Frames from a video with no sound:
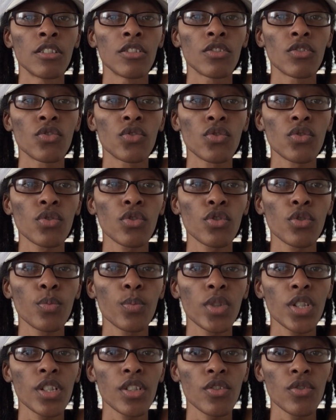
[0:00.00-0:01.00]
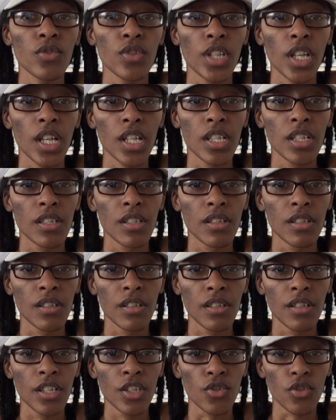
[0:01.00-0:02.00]
So please don't get
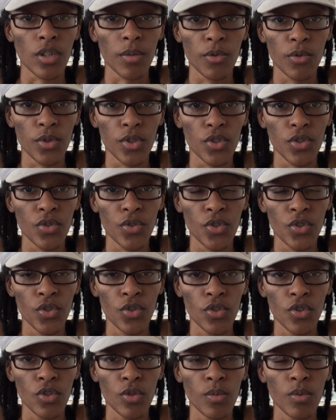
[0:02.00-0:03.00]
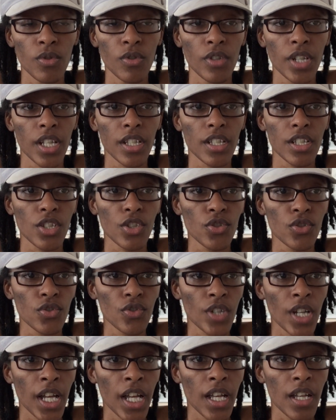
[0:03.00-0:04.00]
in trouble with YouTube, get any
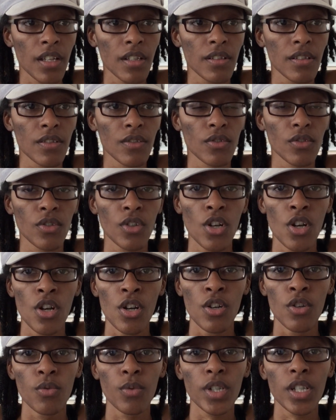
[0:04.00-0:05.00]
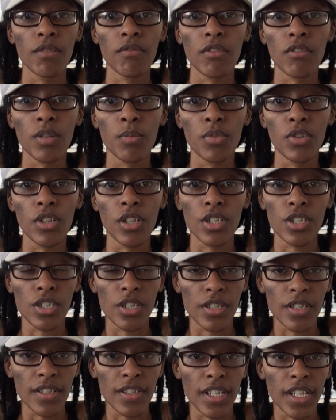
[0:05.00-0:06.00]
strikes or whatever
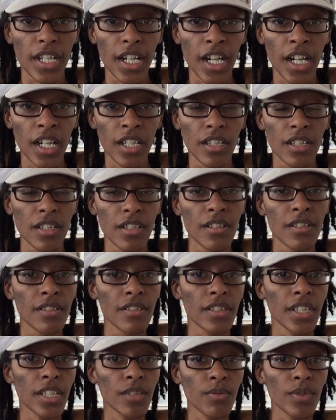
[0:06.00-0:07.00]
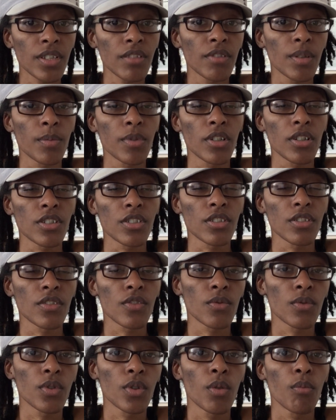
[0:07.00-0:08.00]
repercussions they are. They didn't state what the
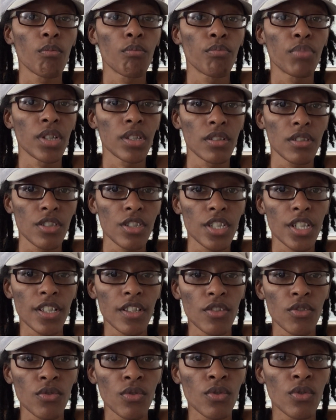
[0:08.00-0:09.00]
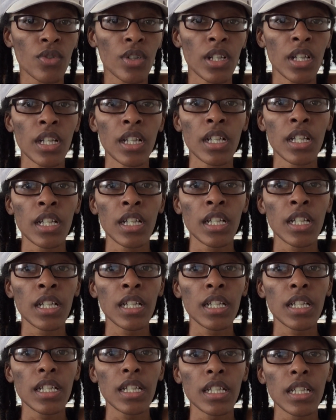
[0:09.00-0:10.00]
repercussions were, but just know
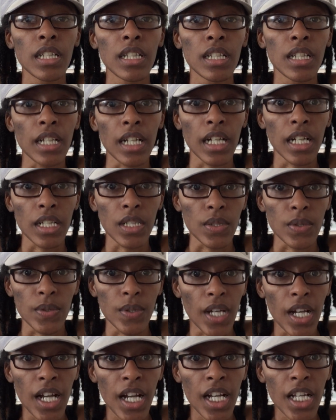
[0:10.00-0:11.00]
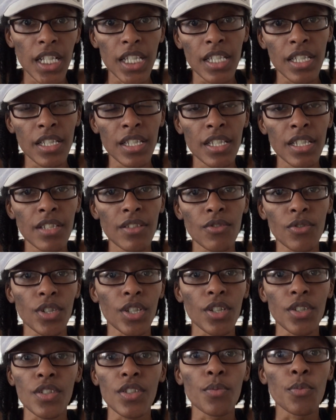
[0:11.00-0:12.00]
you can't do that, so
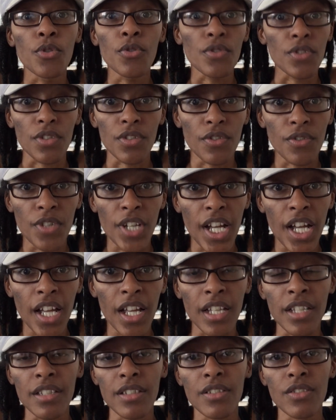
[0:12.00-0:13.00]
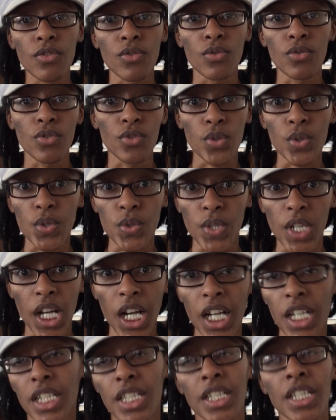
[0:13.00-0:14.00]
you're not supposed to do that, so don't do
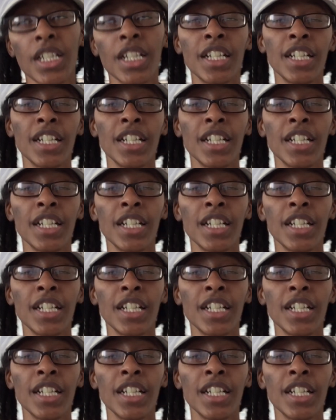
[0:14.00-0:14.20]
that,